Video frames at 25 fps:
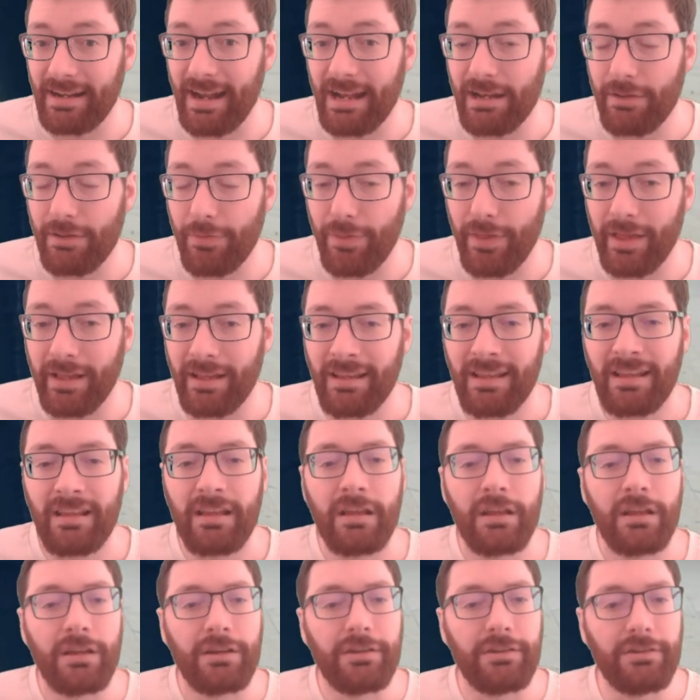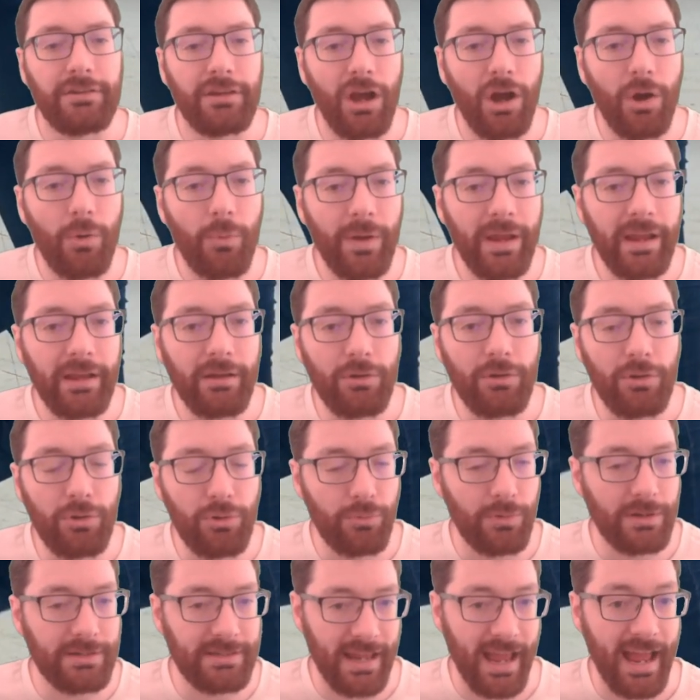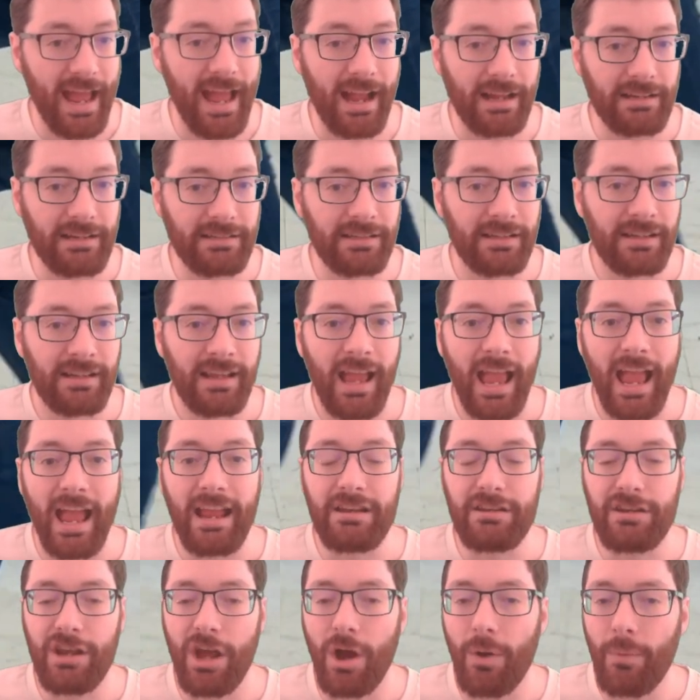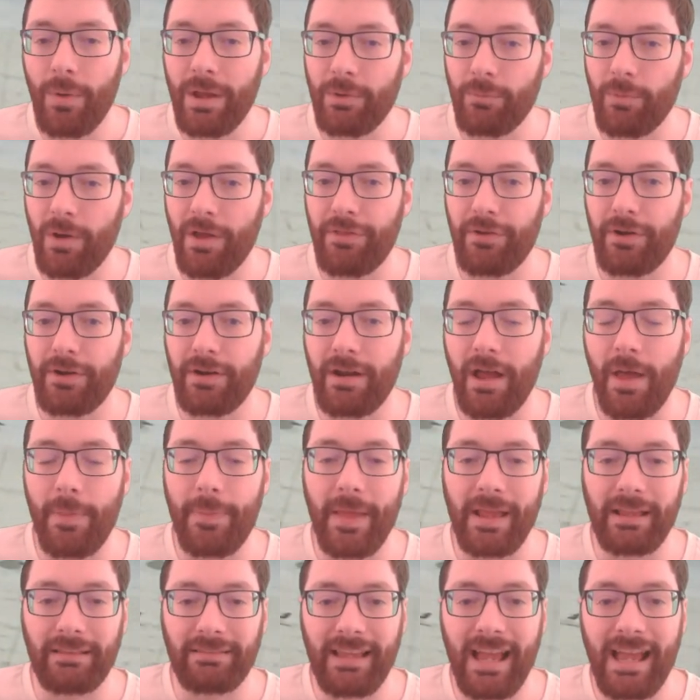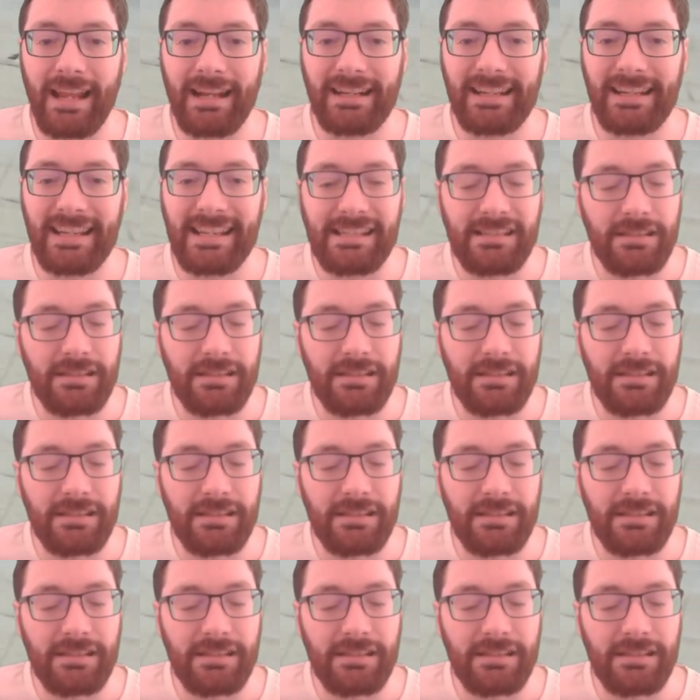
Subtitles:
anything, knowing who attacked and knowing whether or not they landed is